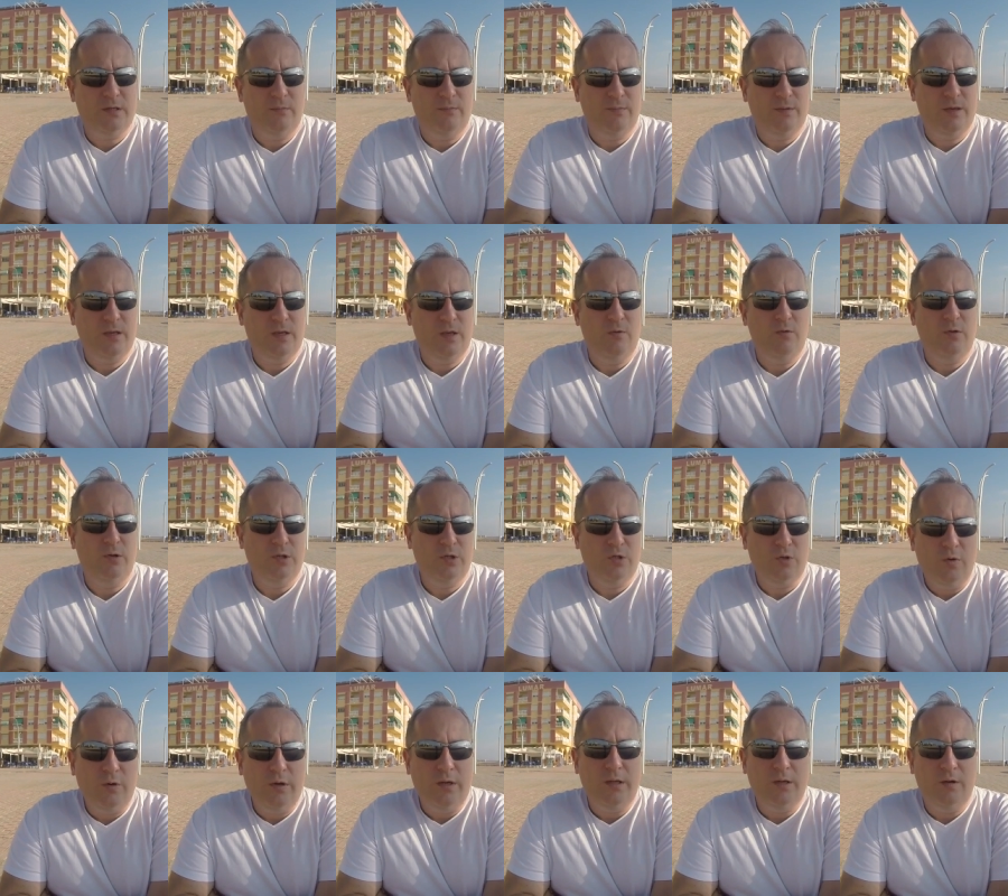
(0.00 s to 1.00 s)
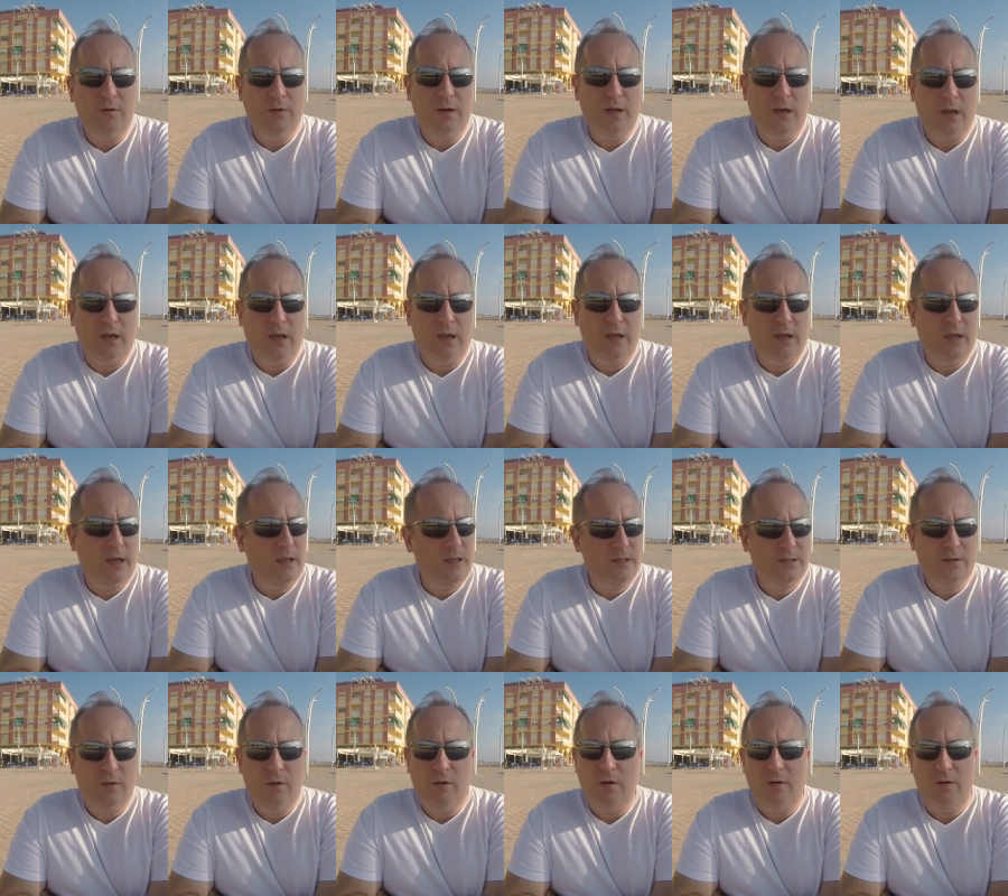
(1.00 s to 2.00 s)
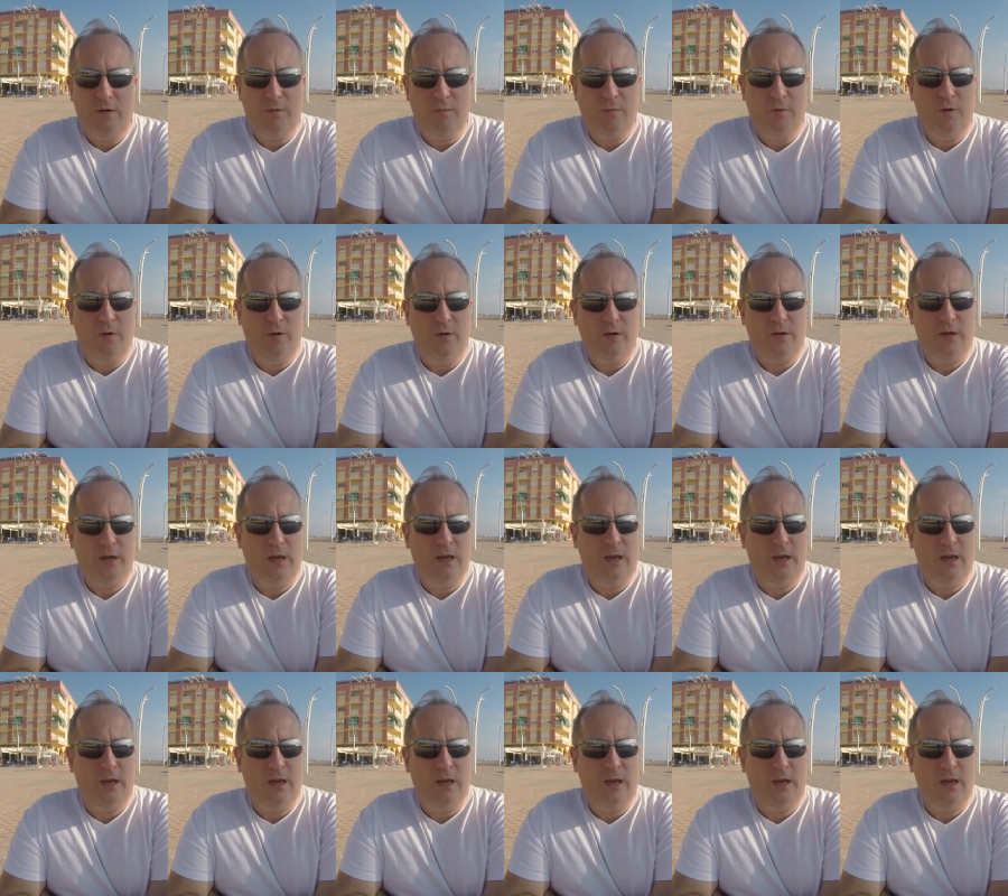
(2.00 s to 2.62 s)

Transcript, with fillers: something you enjoy doing, it's not hard work.